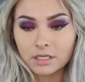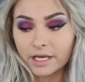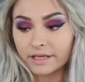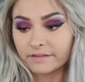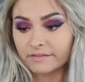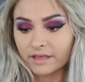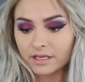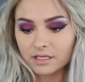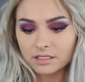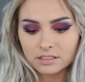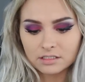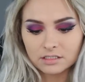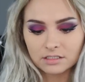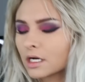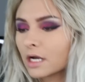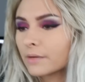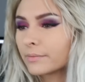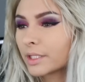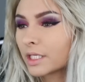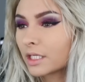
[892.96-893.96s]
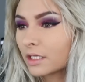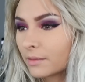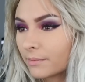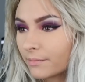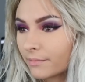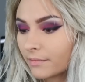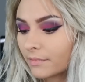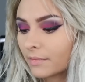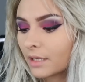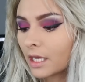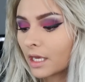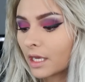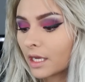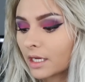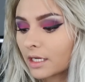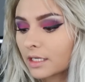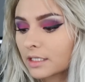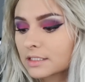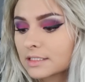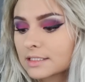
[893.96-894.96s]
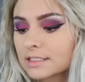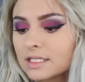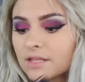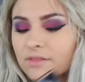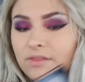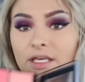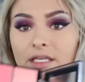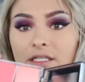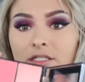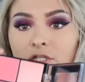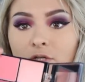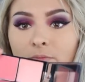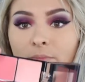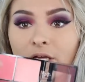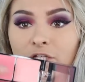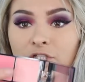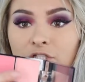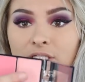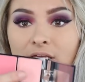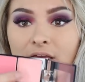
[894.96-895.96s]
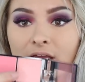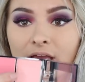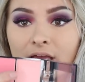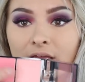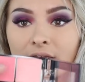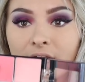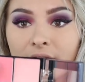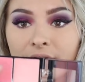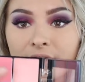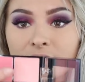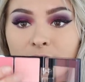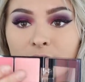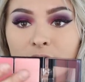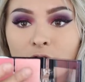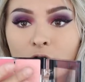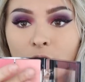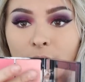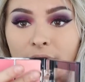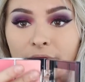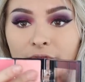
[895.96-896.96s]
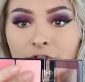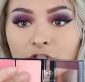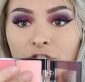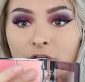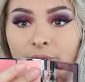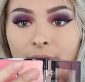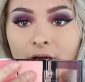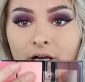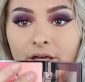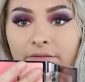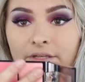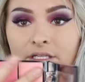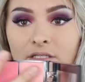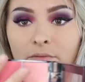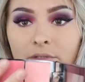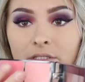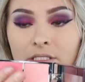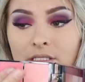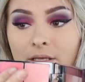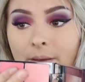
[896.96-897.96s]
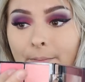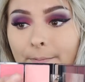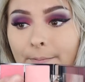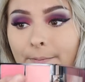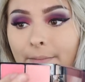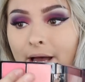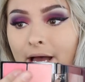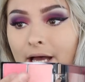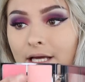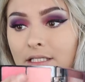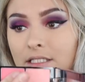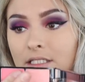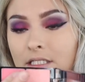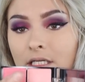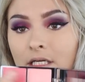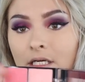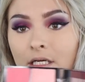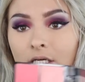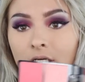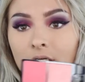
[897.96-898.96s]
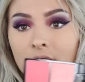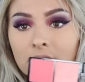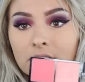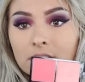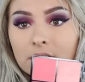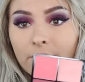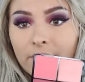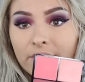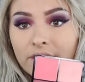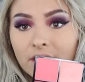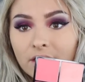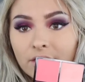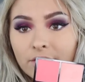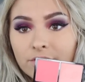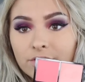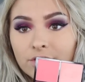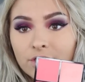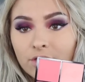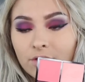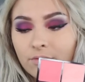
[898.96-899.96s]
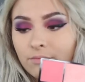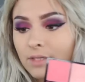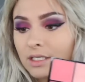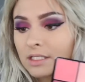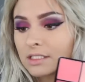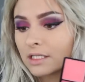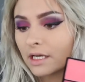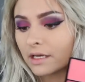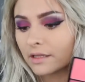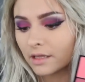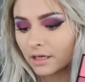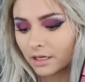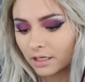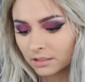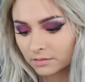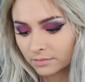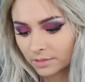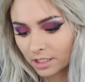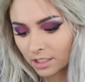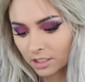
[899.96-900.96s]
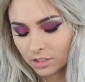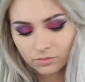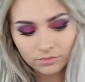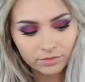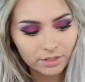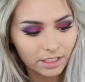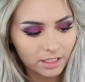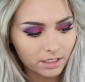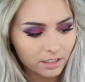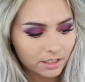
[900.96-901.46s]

like this. I'm gonna mix these two blushes here. Now this one's got a bit of a shimmer, this one's a matte. So I think those two mixed together are gonna be really